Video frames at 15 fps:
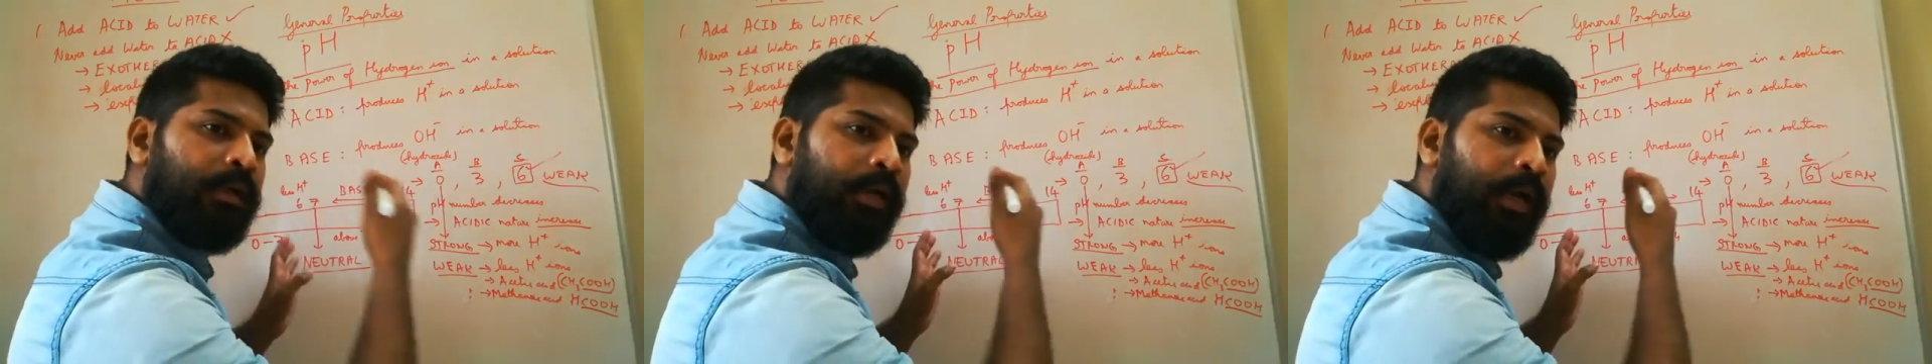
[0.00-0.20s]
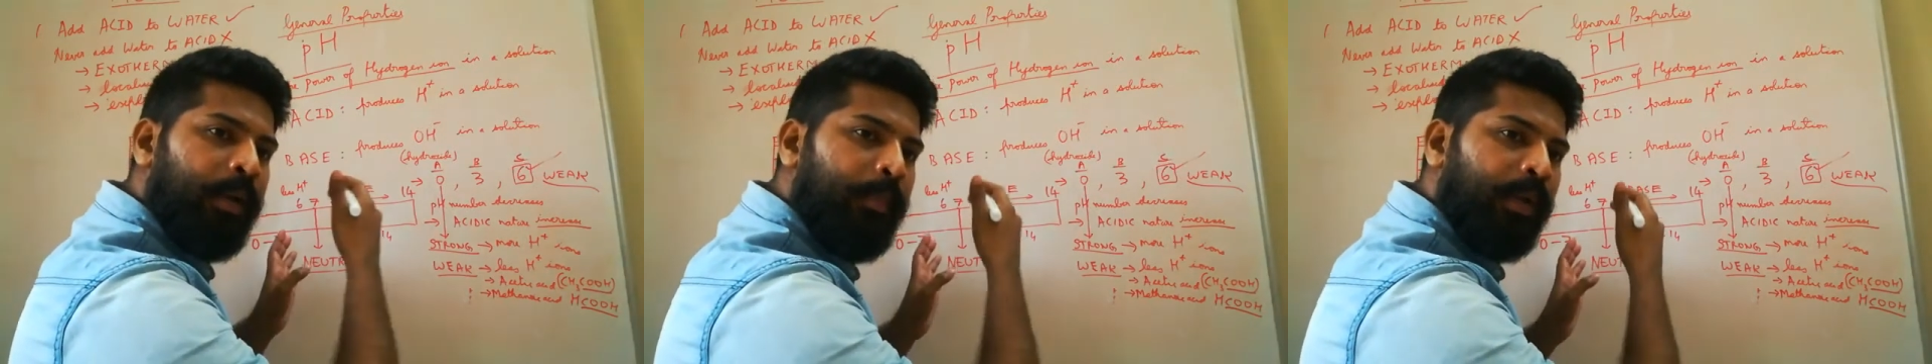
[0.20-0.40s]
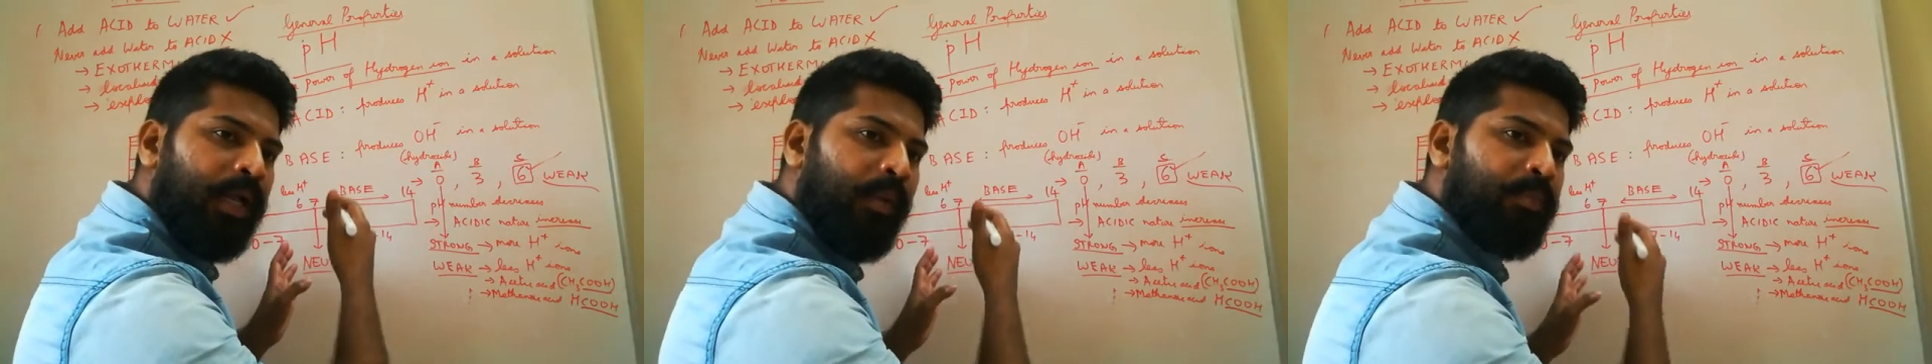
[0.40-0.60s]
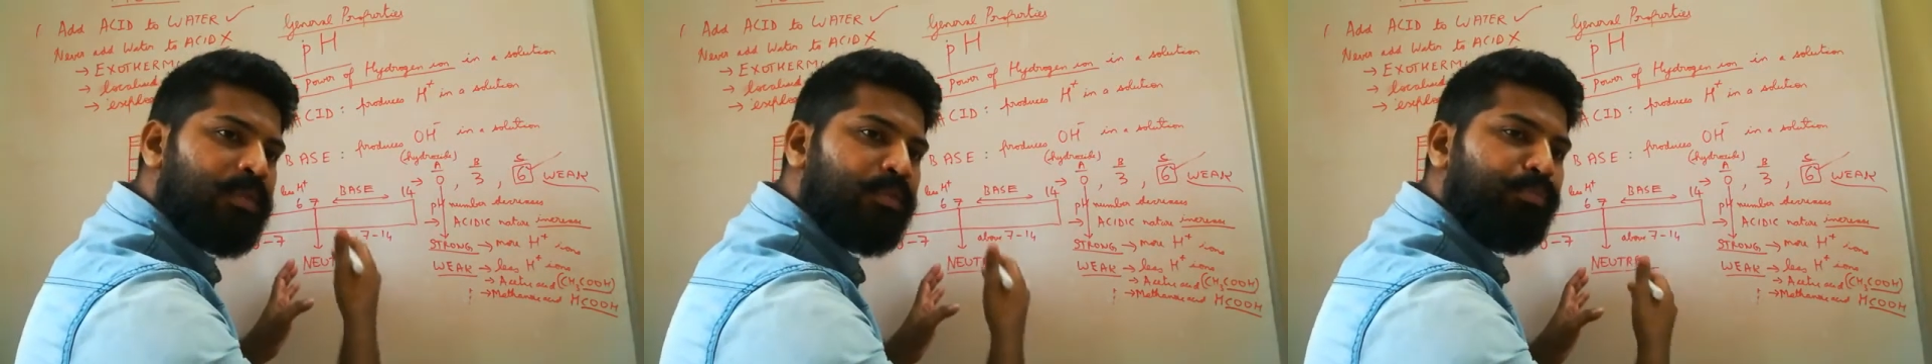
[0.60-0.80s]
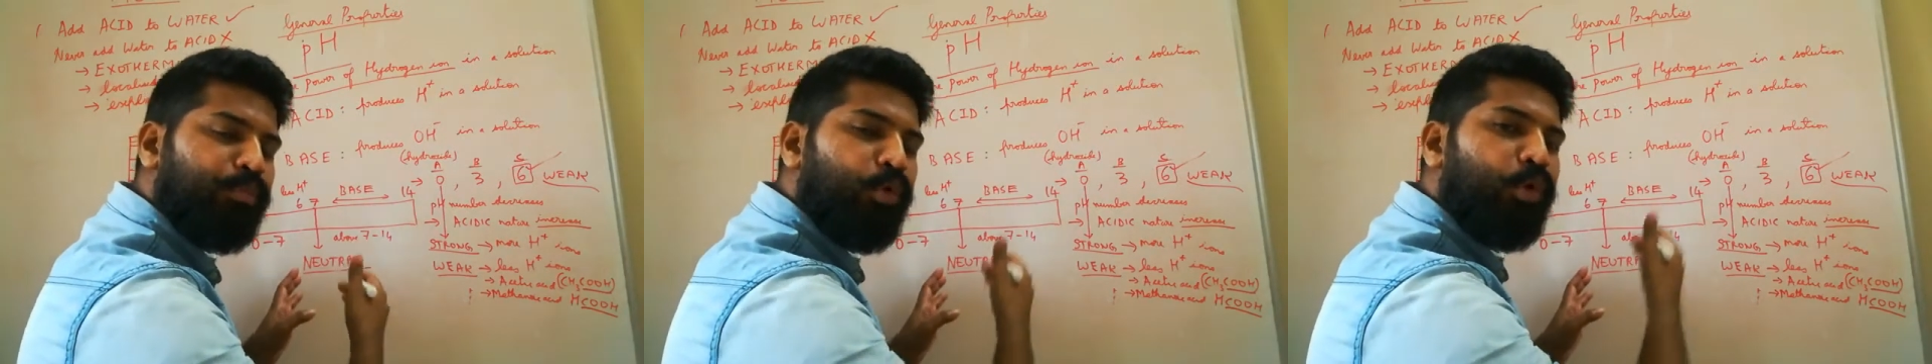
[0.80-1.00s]
it
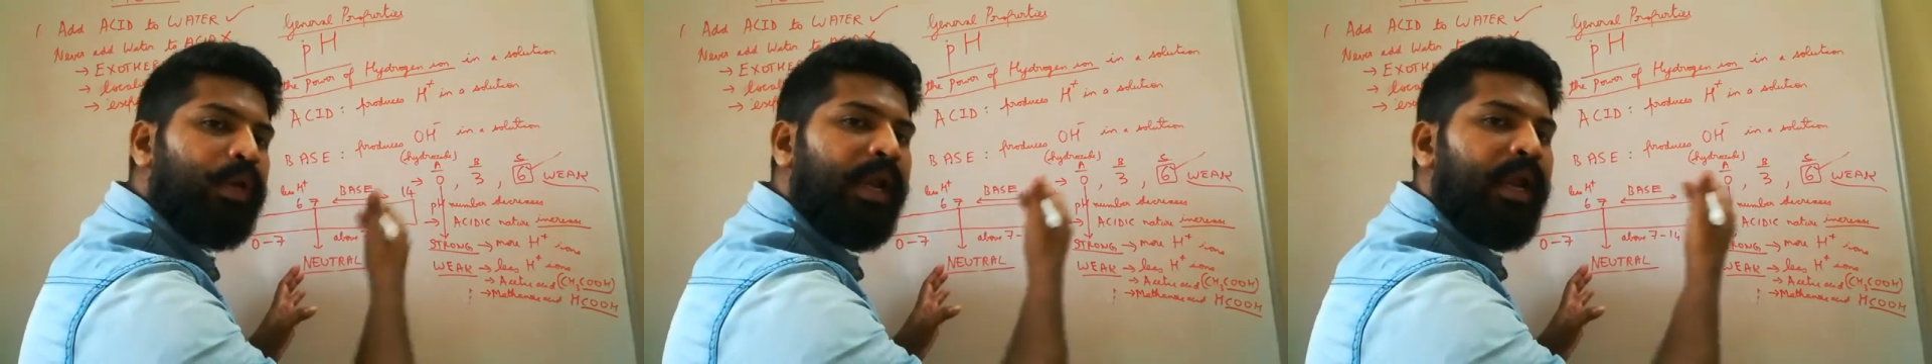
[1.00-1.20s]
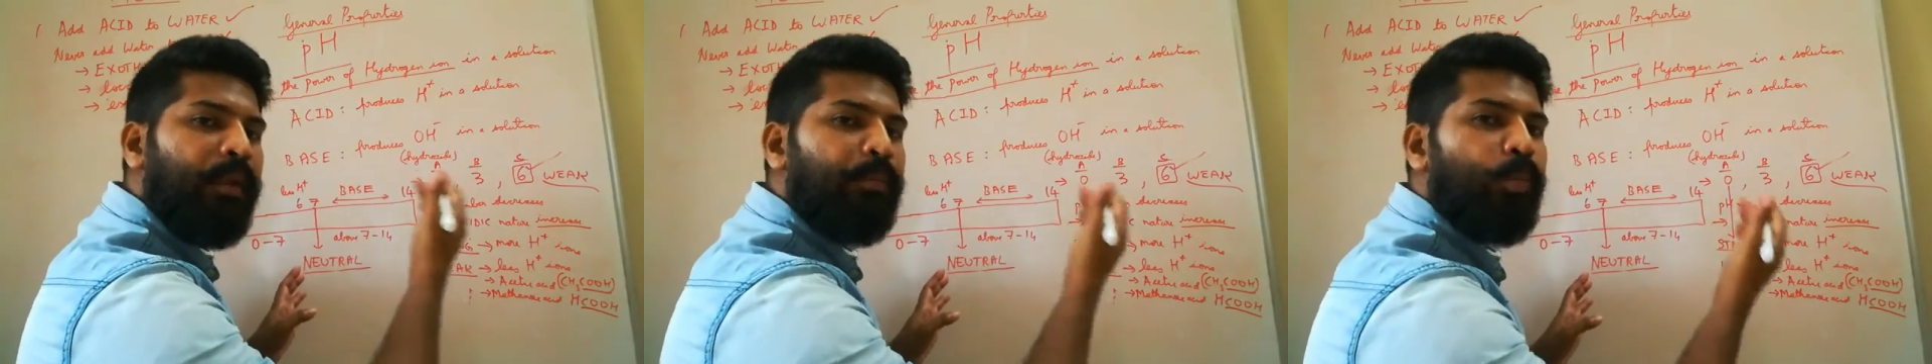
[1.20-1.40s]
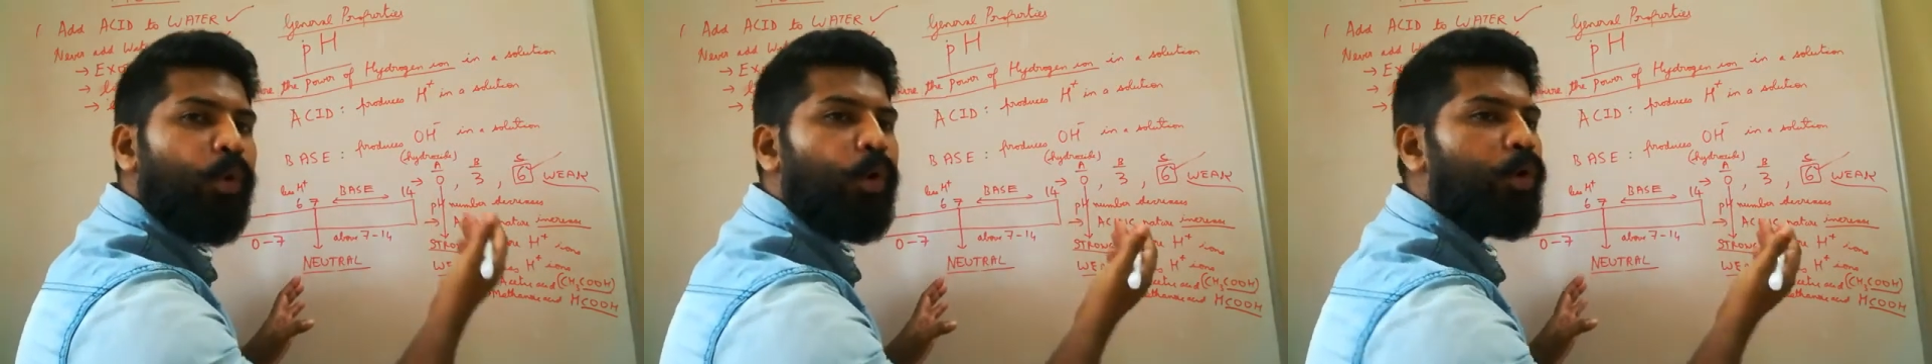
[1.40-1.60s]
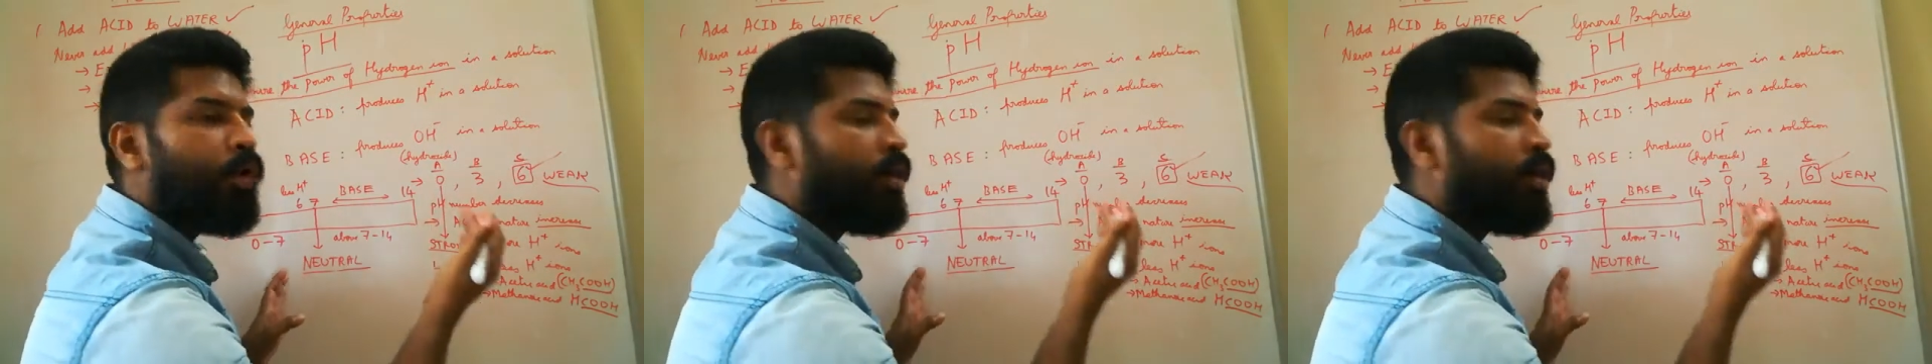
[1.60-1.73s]
becomes more and more